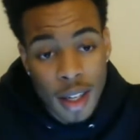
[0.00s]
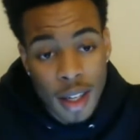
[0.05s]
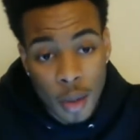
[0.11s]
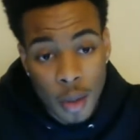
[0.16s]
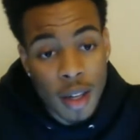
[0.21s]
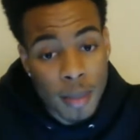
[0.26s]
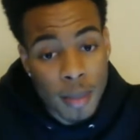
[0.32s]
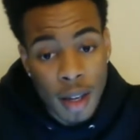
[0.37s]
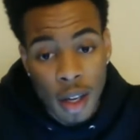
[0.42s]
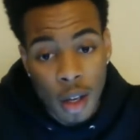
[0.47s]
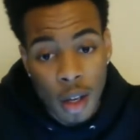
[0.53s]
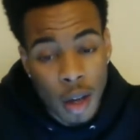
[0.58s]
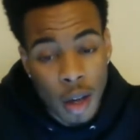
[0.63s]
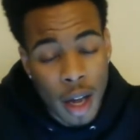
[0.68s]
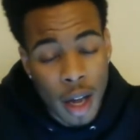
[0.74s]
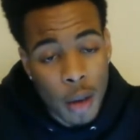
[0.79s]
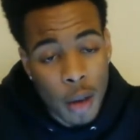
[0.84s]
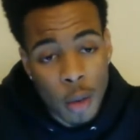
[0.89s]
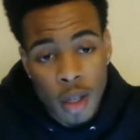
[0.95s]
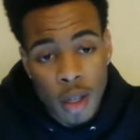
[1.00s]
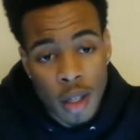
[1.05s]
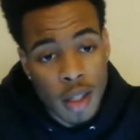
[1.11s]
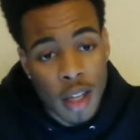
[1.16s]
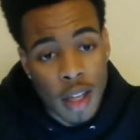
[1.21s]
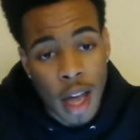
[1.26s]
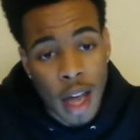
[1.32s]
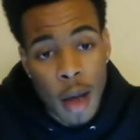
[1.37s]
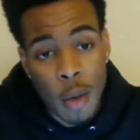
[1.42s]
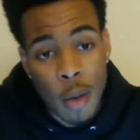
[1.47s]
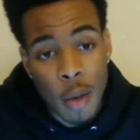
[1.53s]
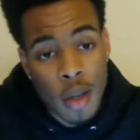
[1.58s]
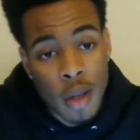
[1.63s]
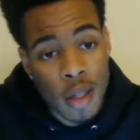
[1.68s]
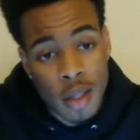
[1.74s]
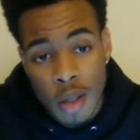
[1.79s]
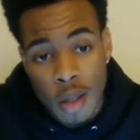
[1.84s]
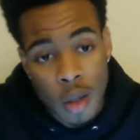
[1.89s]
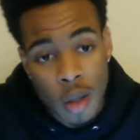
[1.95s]
I will continue to
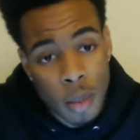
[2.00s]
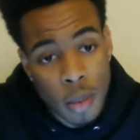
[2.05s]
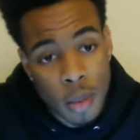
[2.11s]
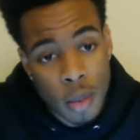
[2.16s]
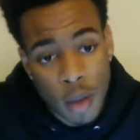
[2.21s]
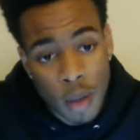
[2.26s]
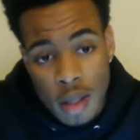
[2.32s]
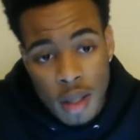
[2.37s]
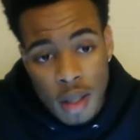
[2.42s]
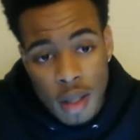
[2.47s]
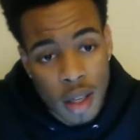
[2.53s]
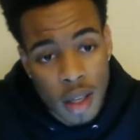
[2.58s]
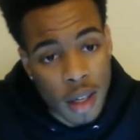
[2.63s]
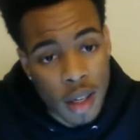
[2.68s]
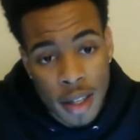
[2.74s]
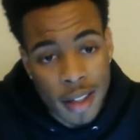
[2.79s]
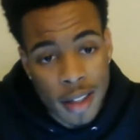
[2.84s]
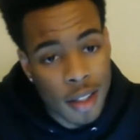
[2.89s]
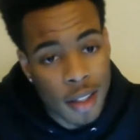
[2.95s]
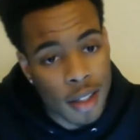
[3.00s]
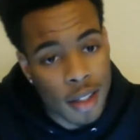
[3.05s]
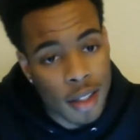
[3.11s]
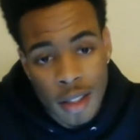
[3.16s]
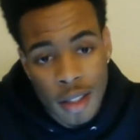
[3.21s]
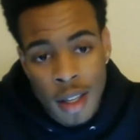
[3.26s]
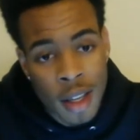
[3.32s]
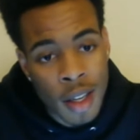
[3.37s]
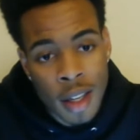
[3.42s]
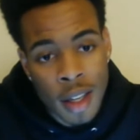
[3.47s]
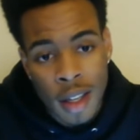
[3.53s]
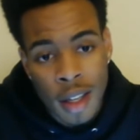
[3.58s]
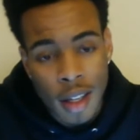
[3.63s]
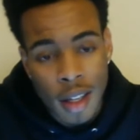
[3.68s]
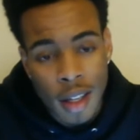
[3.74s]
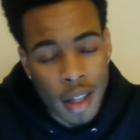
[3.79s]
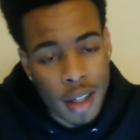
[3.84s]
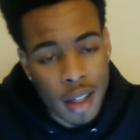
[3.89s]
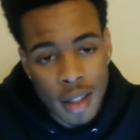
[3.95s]
preach that they need to
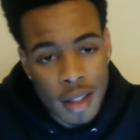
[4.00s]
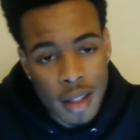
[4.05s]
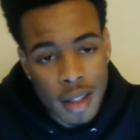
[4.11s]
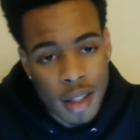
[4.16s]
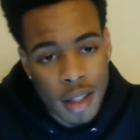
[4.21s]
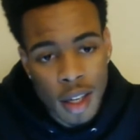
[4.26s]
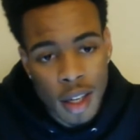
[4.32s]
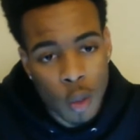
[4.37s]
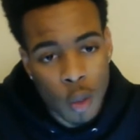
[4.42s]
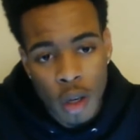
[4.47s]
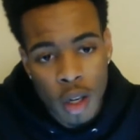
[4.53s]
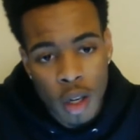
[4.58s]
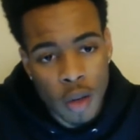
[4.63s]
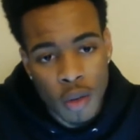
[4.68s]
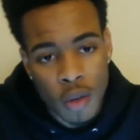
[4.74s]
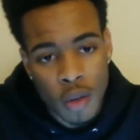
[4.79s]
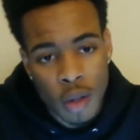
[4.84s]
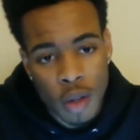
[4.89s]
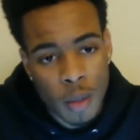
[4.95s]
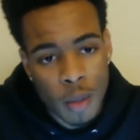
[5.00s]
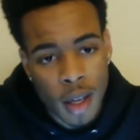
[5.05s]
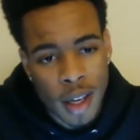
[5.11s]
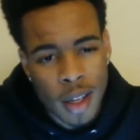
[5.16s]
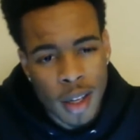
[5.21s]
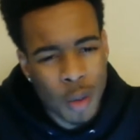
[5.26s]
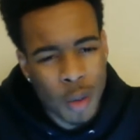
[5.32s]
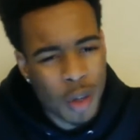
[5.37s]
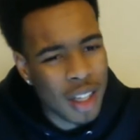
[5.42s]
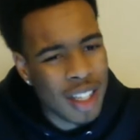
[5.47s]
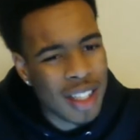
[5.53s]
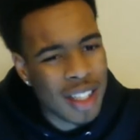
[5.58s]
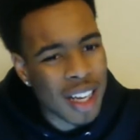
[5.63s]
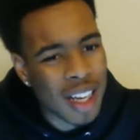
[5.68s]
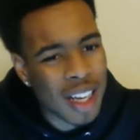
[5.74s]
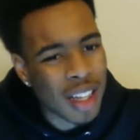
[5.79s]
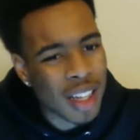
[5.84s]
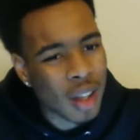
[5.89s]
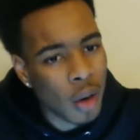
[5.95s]
just get rid of him. Like he's like
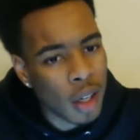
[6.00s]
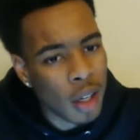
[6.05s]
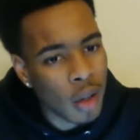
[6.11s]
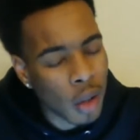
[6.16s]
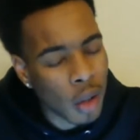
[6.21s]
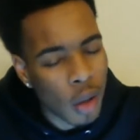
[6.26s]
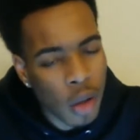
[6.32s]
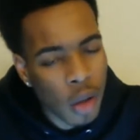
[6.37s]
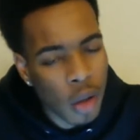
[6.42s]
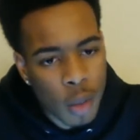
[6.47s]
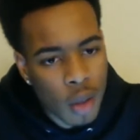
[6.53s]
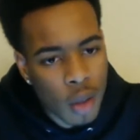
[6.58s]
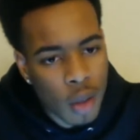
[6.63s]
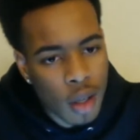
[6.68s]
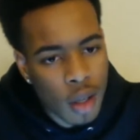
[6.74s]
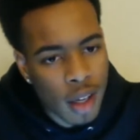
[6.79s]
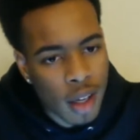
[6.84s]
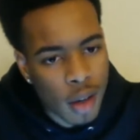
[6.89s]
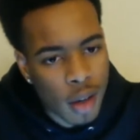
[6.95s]
30 or 31 now.